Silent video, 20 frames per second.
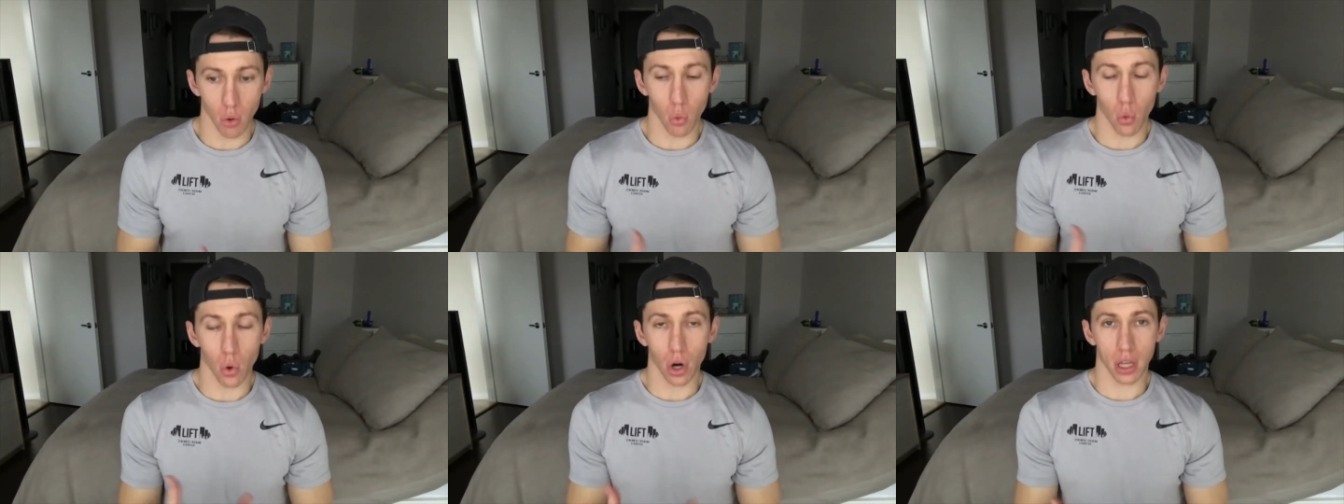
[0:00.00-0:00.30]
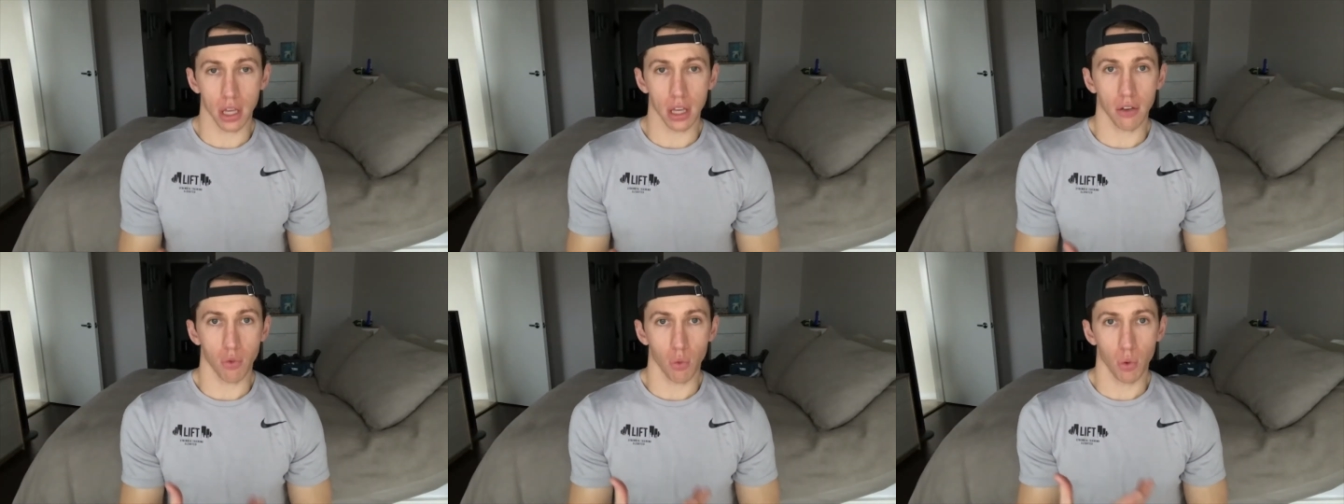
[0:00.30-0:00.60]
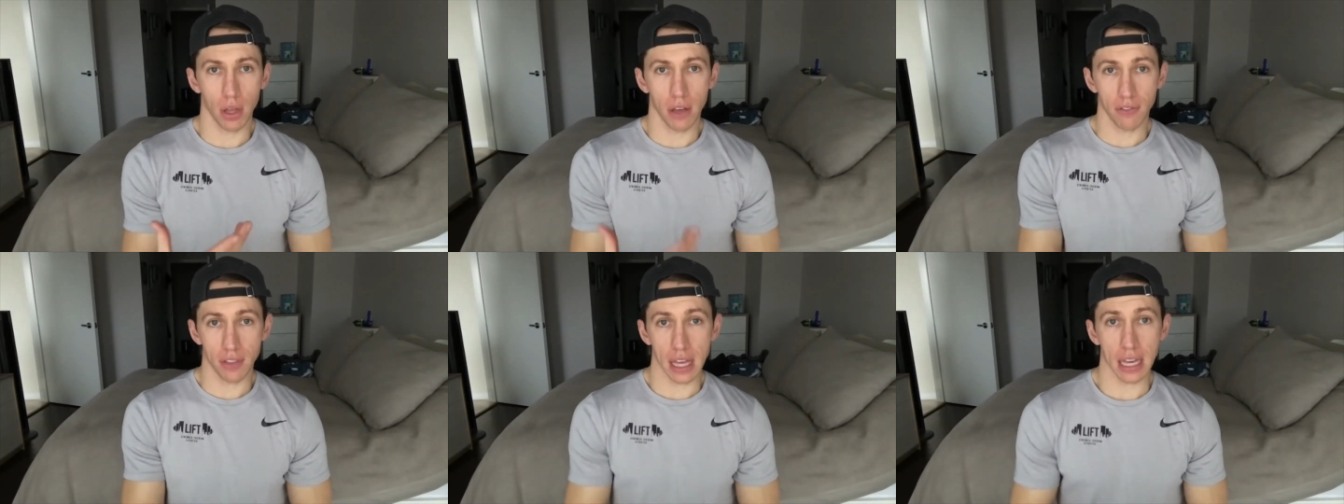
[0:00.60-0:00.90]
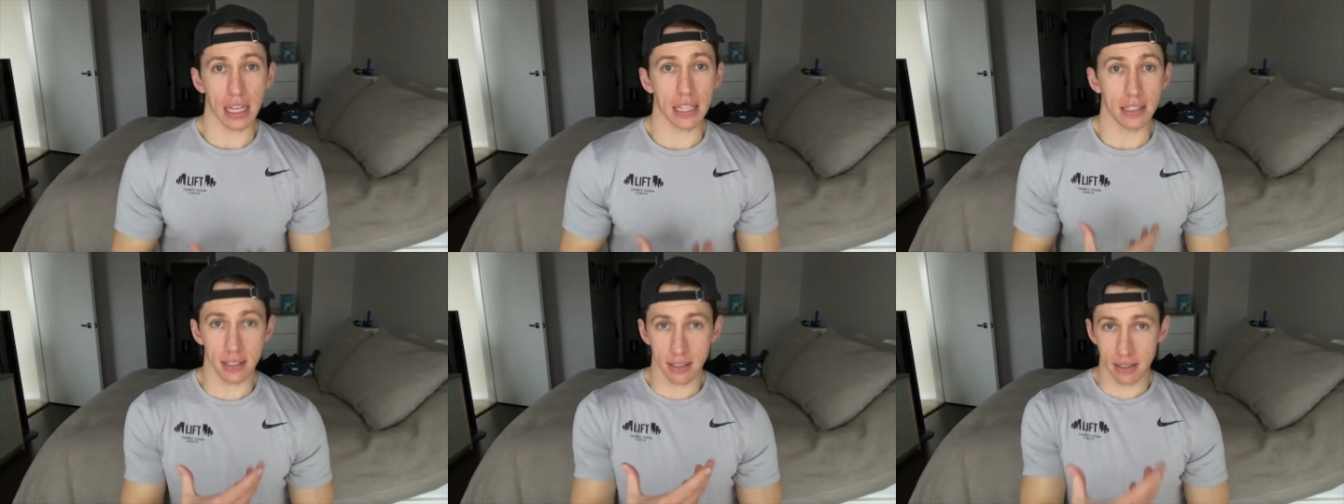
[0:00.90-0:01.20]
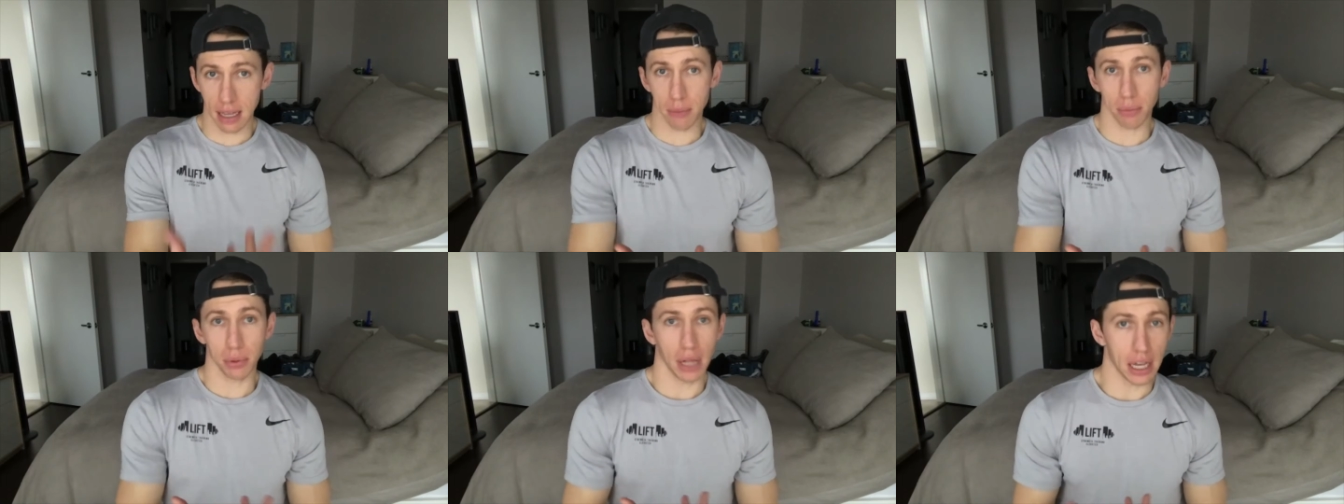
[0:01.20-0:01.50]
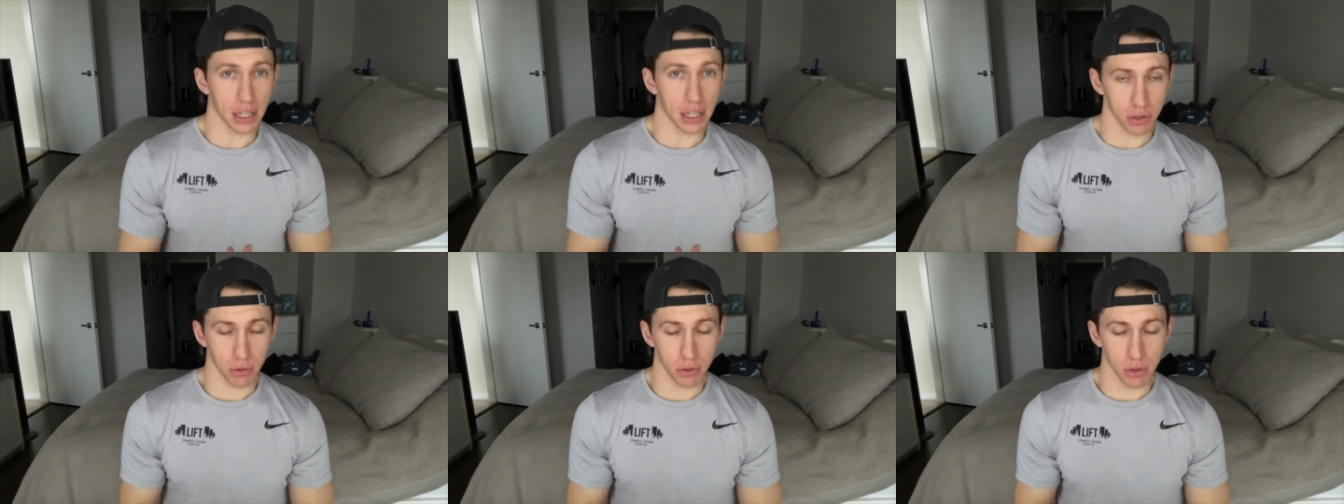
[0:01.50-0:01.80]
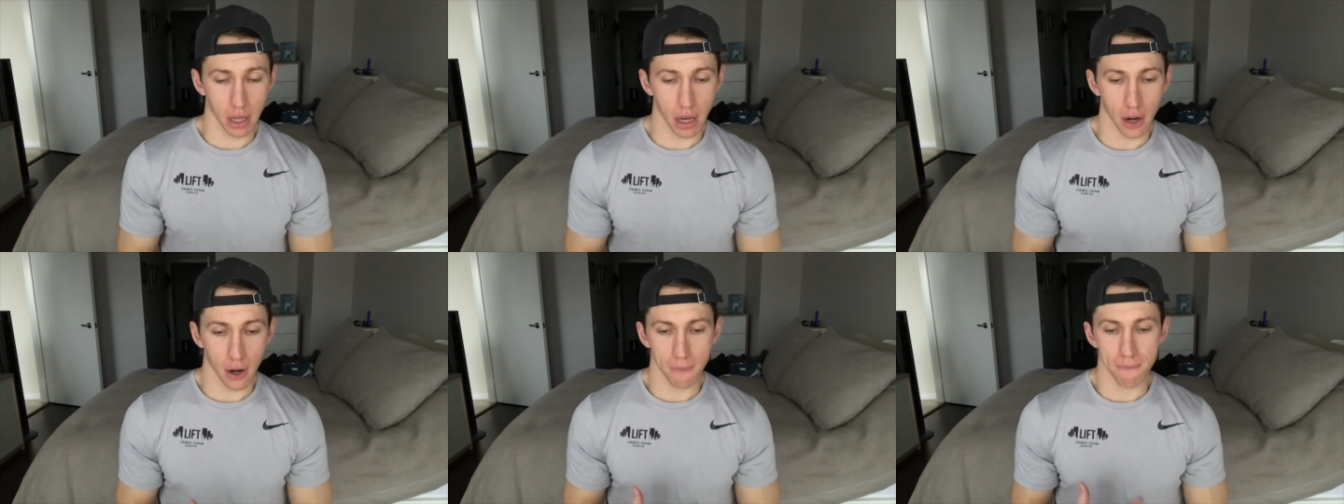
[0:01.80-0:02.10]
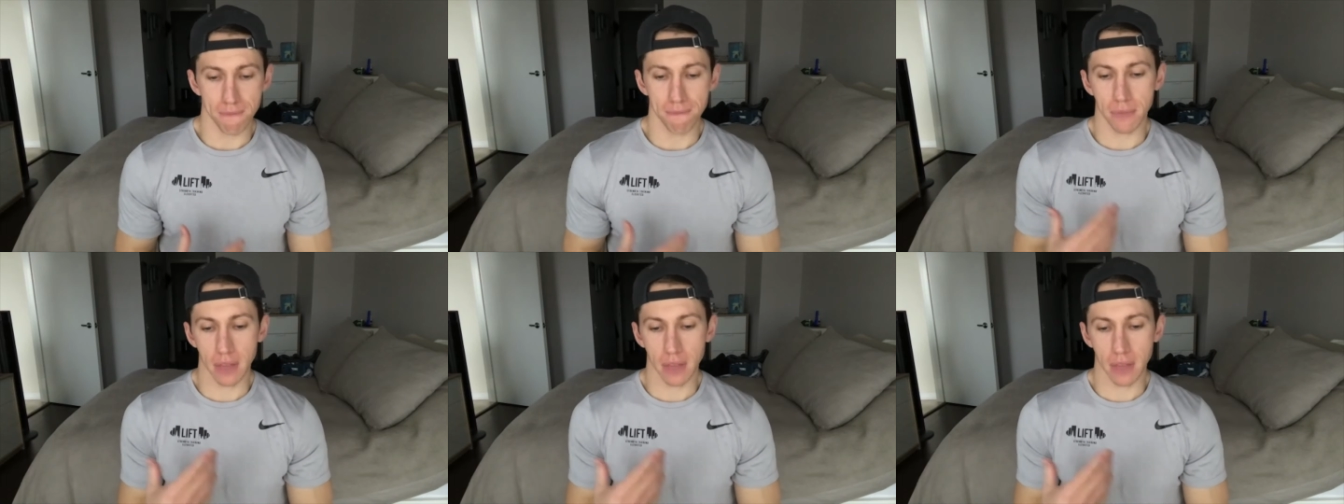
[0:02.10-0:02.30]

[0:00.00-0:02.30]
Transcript: if they can stabilize through there,